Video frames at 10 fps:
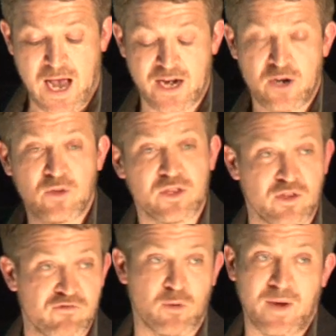And I know that
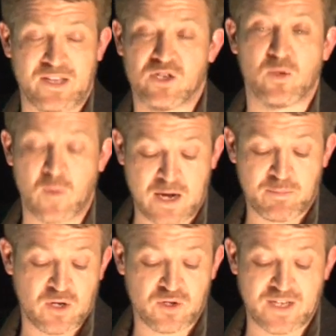the drug will actually work
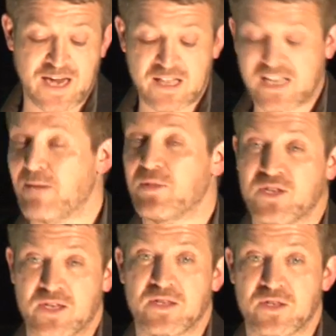because the guy that gave me the
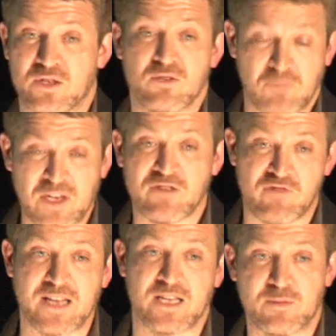synthesis, he
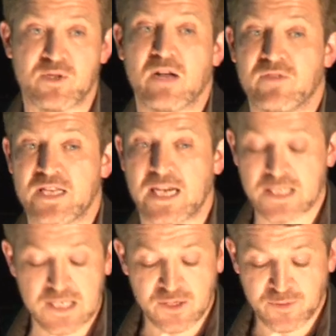tried it himself in the
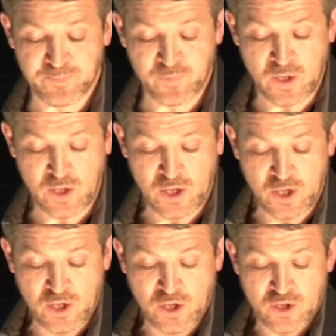80s.
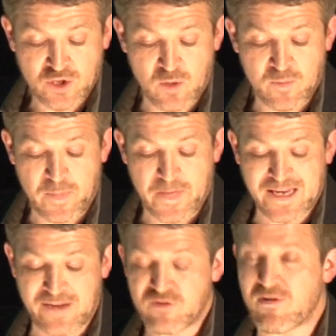So,
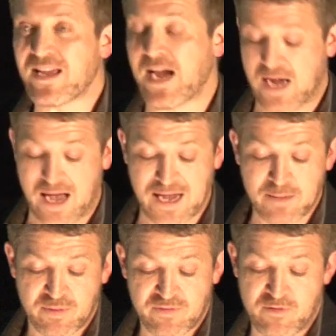given the right kind of
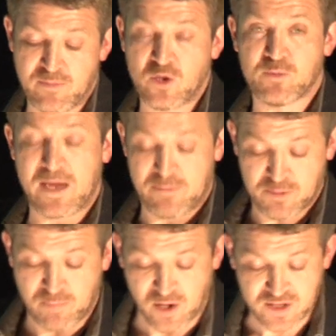hype from newspapers,
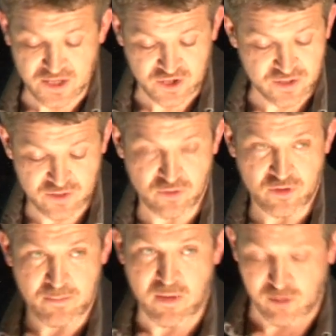politicians and
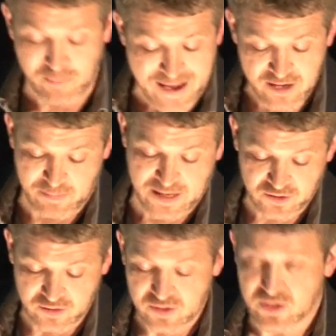other moral panic
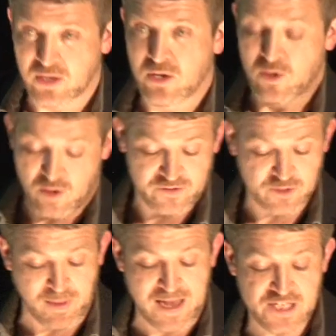merchants, or if
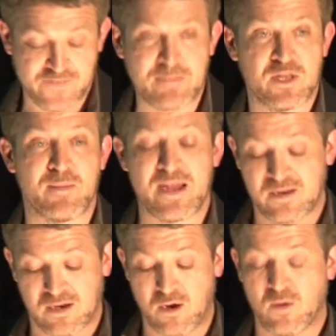supplies of
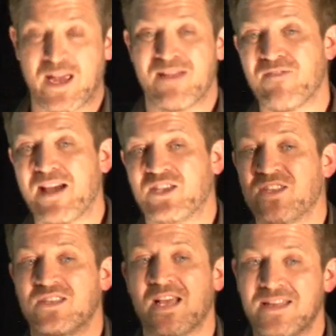MDMA and cocaine vanished
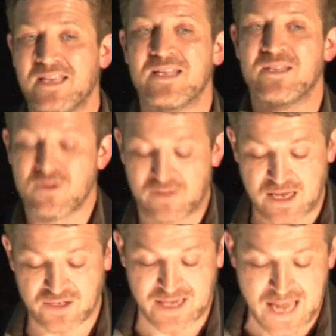as they did in
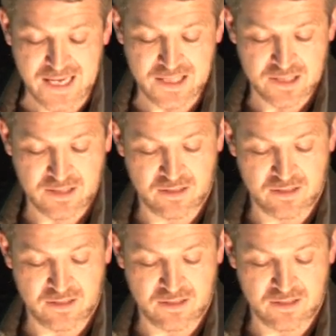2008,